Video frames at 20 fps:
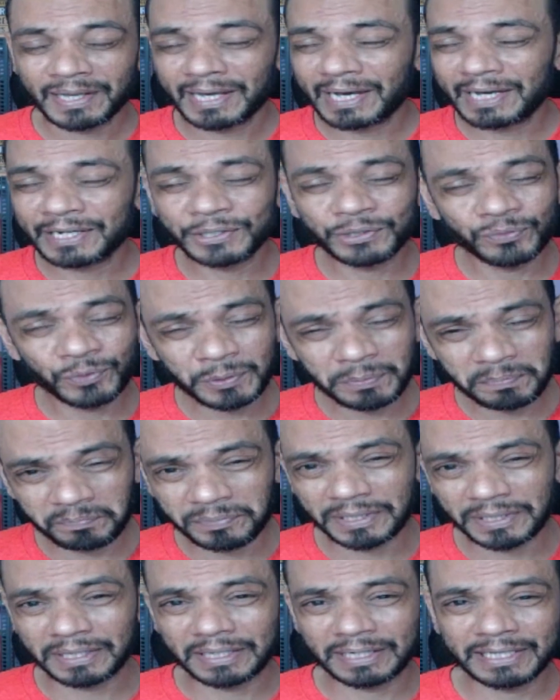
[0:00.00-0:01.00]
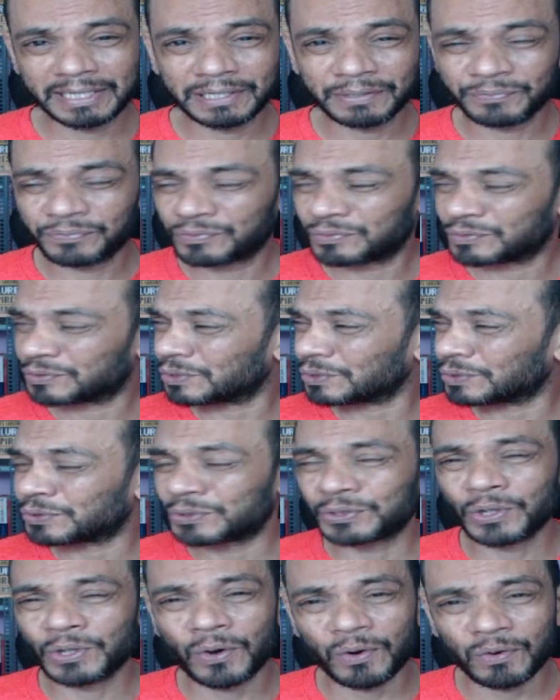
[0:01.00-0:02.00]
And you won't believe the
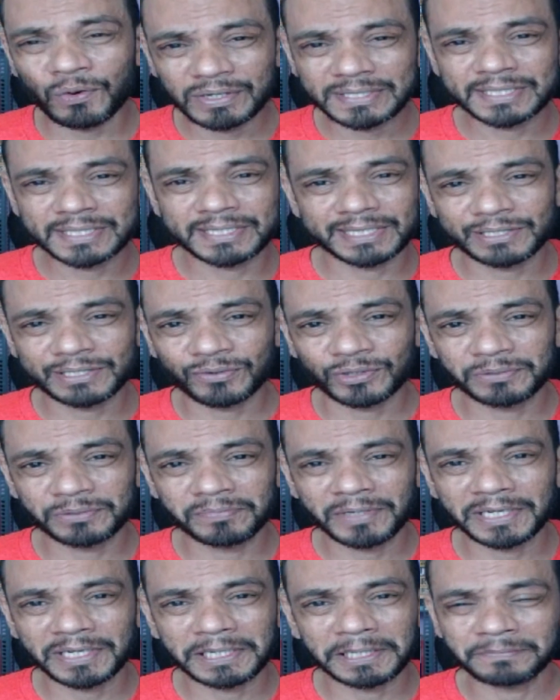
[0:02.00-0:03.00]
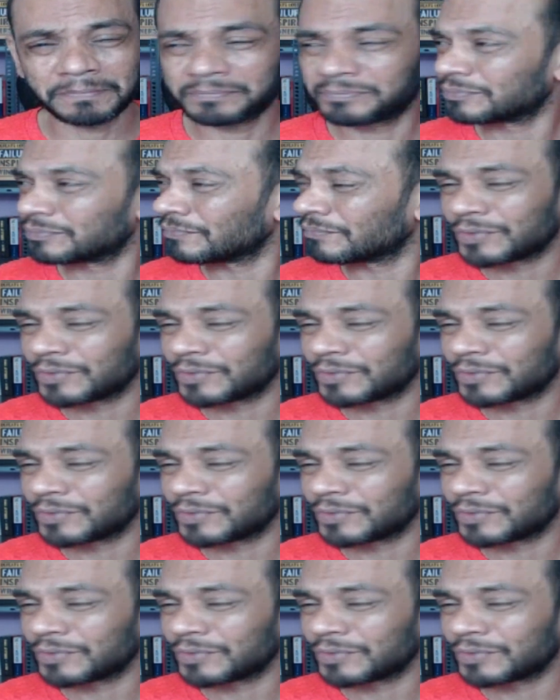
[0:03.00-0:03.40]
noise it was making.